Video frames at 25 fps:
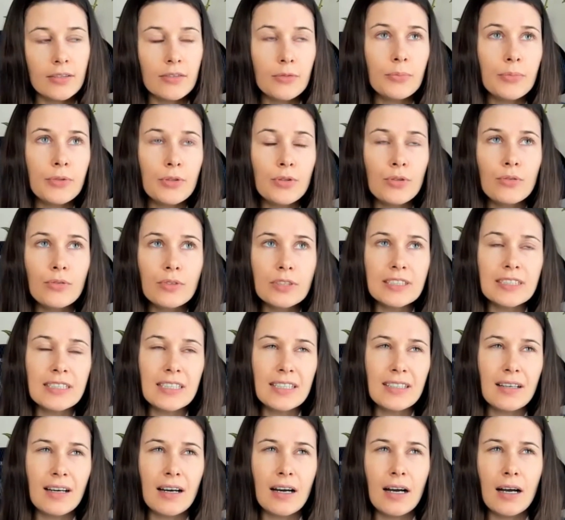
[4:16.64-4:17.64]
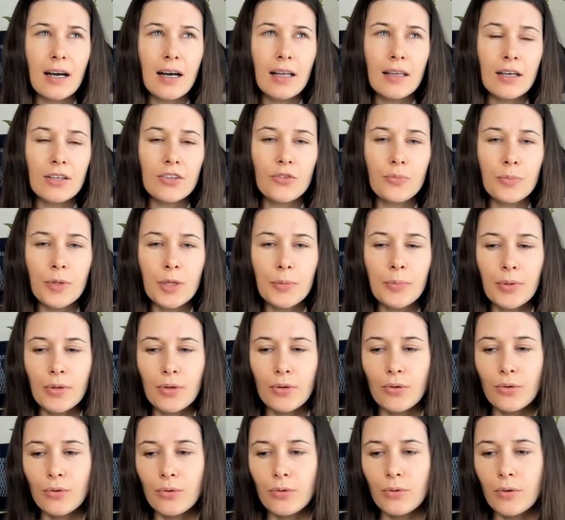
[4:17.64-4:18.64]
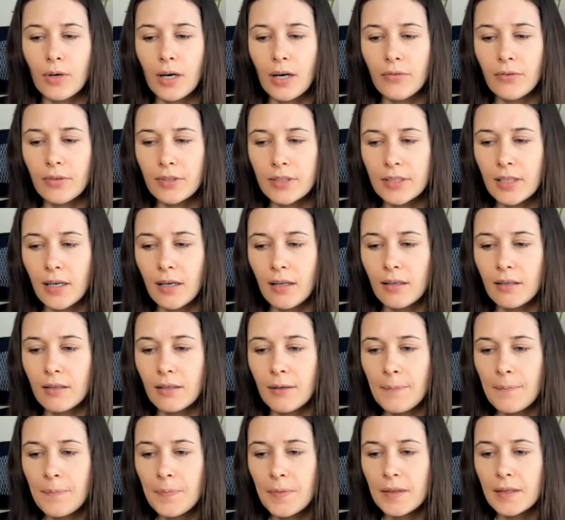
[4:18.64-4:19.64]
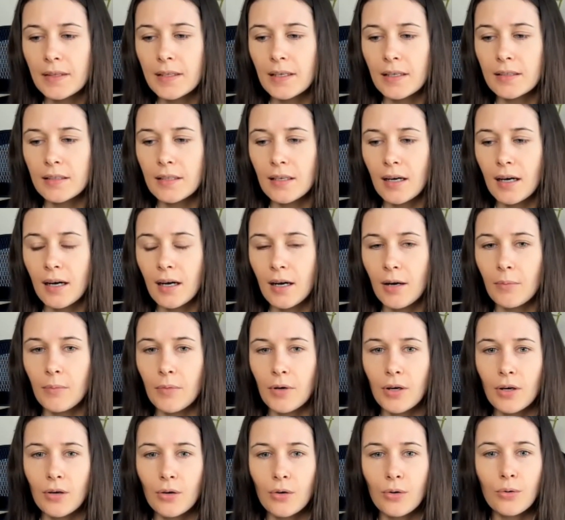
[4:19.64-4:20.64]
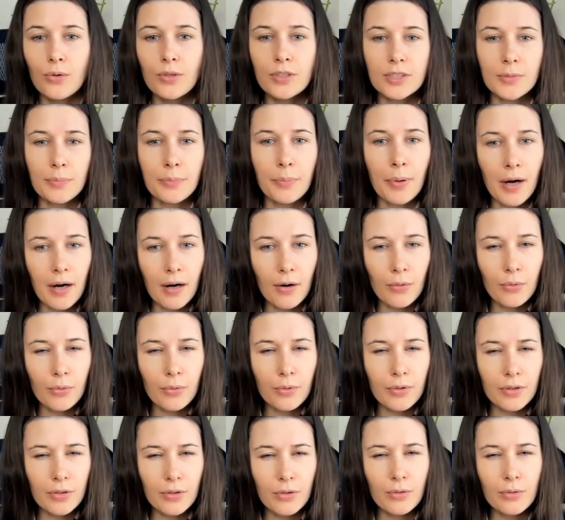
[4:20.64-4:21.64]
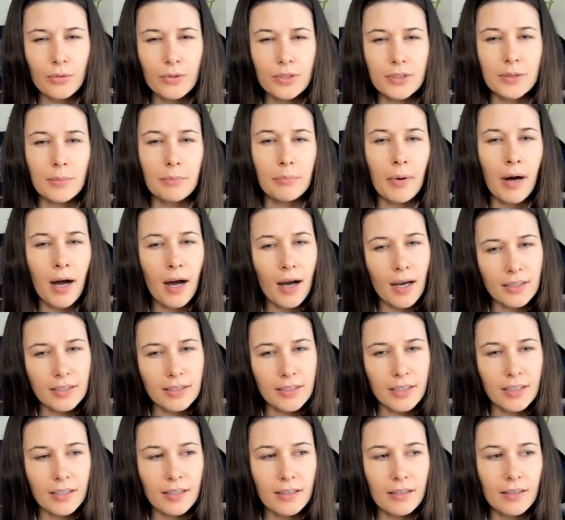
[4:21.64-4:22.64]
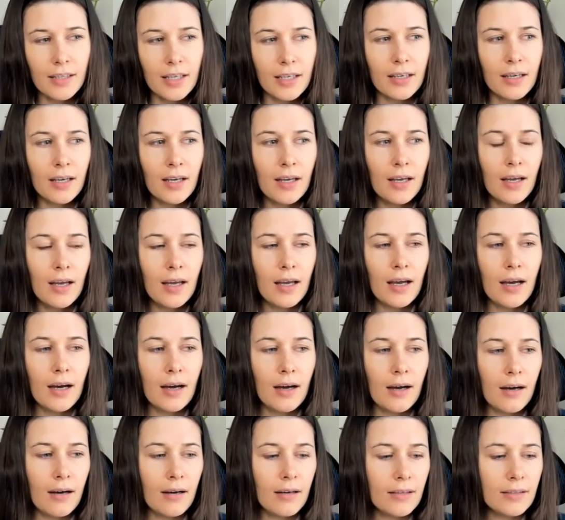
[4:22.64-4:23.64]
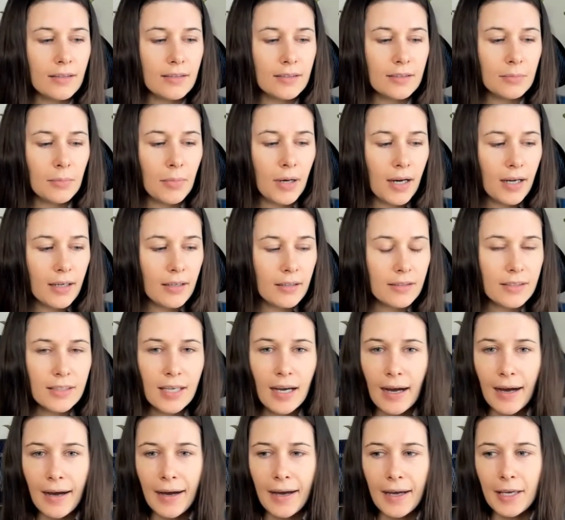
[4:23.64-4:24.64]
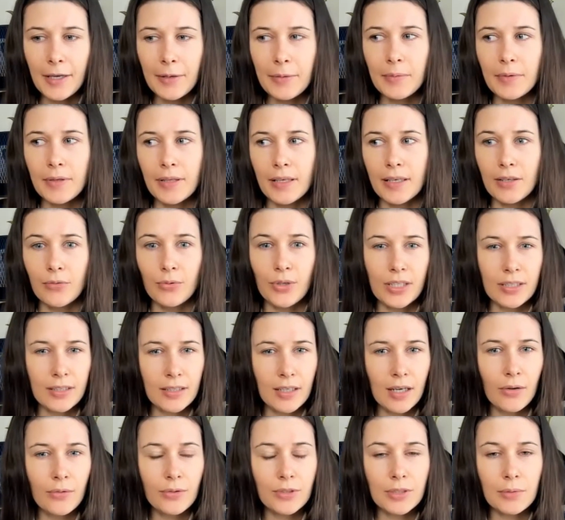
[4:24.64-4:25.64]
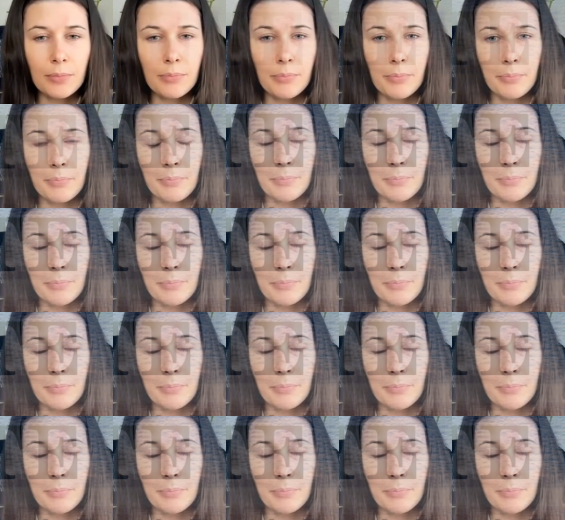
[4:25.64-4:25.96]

there you will see a lot of people who uh, will tell that um, who is a power, who is a boss here, like uh, it's my time. Like right now is a